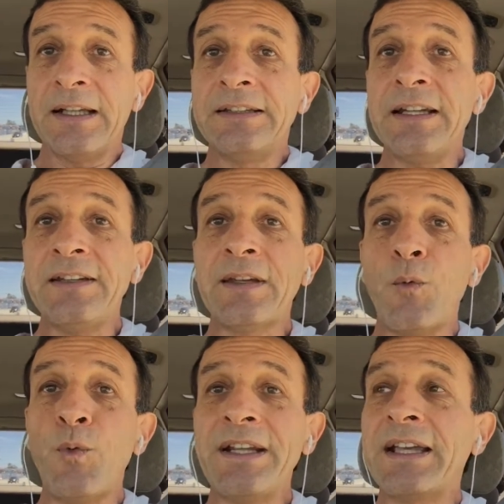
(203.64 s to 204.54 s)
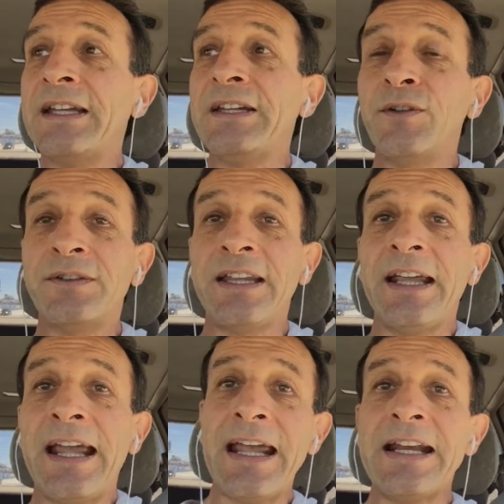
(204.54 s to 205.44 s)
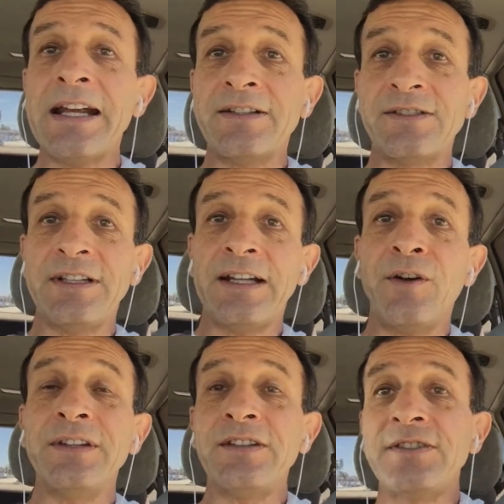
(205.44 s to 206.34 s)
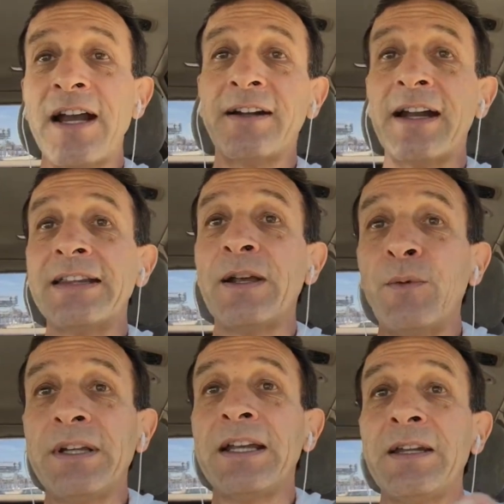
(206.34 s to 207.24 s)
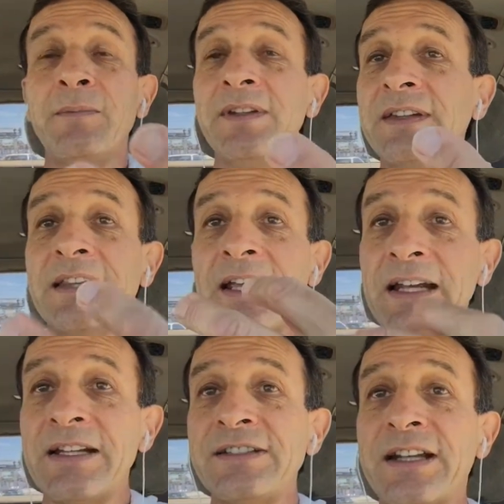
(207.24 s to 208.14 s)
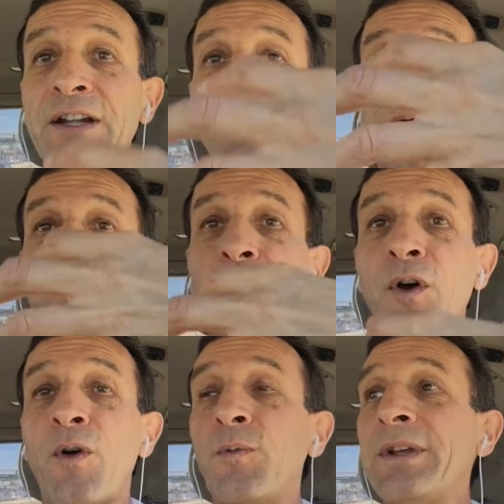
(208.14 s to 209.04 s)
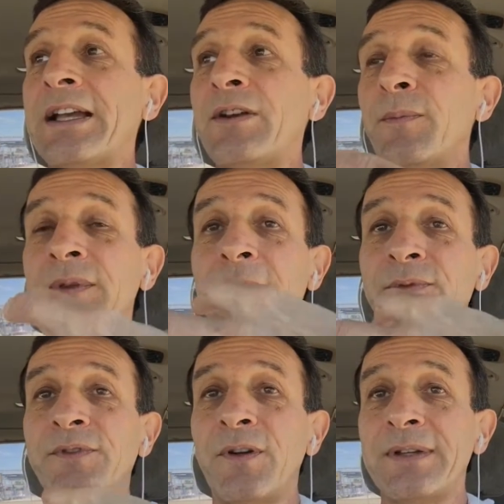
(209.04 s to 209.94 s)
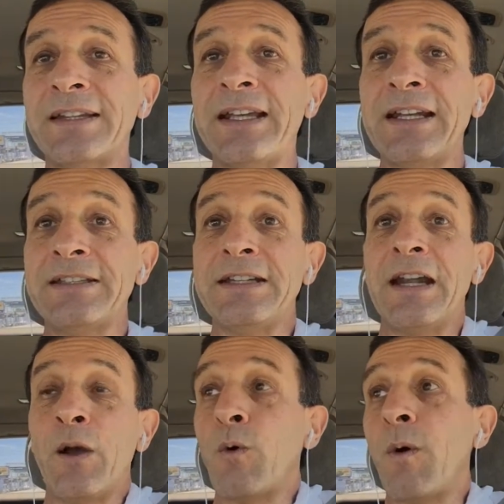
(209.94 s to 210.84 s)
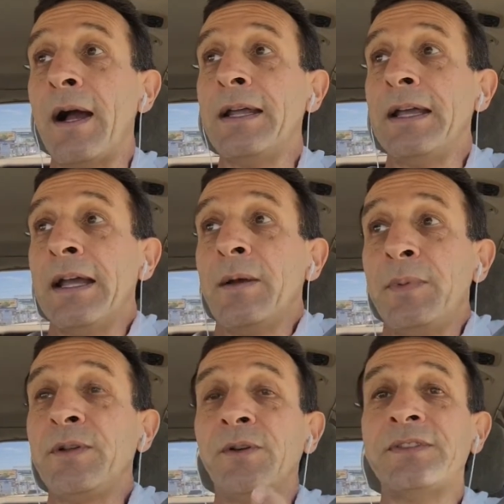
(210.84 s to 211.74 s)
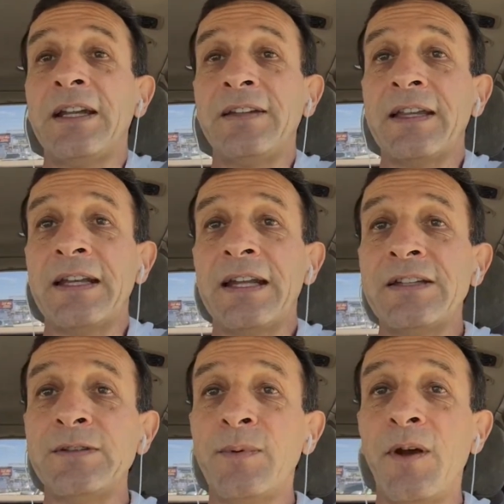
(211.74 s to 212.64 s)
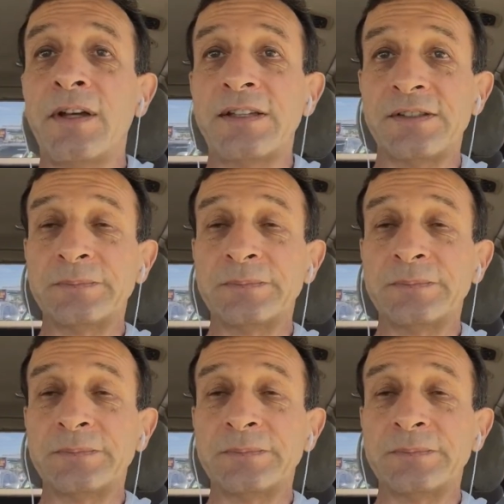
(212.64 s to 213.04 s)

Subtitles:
there is a weakening on the energy, on the chakra. The weakening means that the energy cannot flow. We cannot absorb that energy. Why? Because there is an energy blockage.